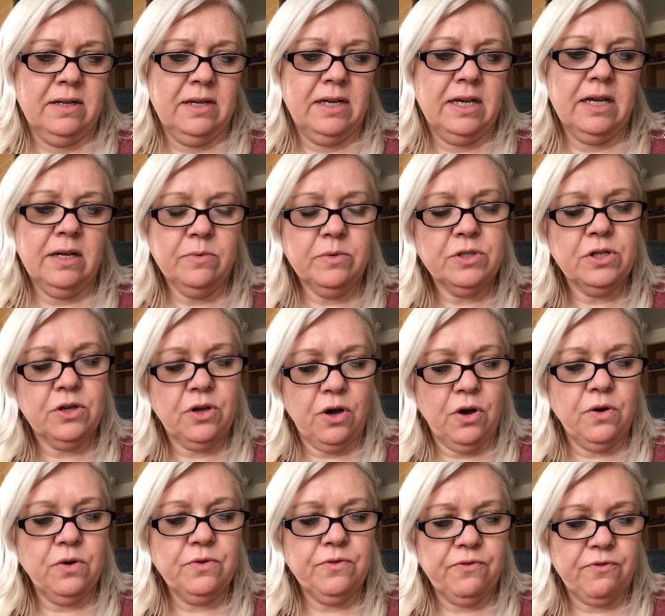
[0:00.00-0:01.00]
It was a
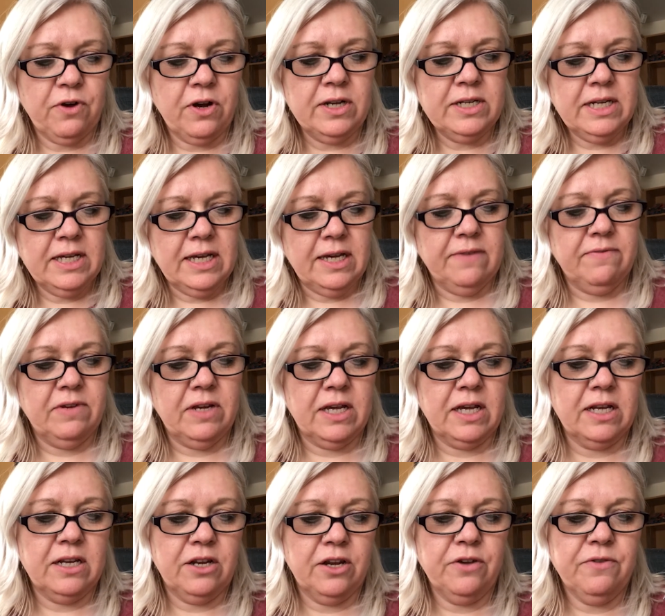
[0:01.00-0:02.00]
cold Friday evening
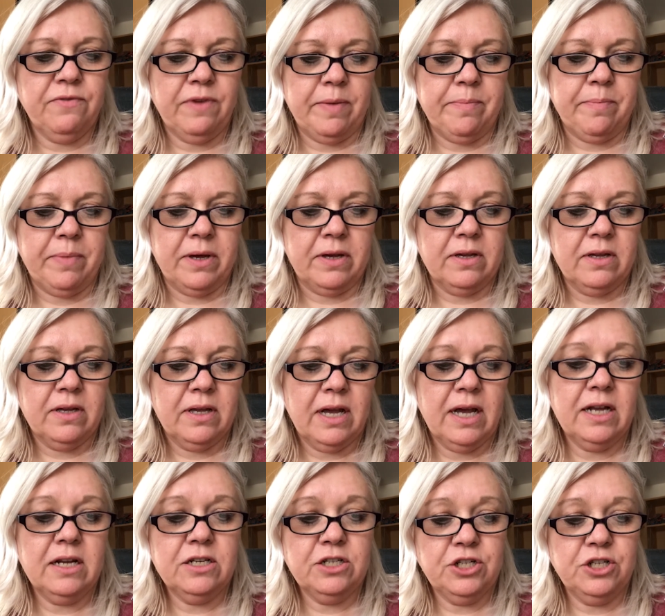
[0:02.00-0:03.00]
in November,
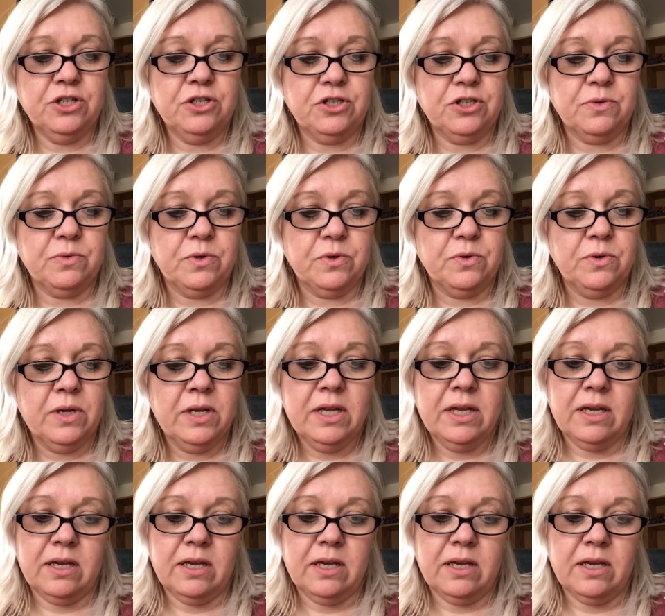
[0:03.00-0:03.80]
and as usual,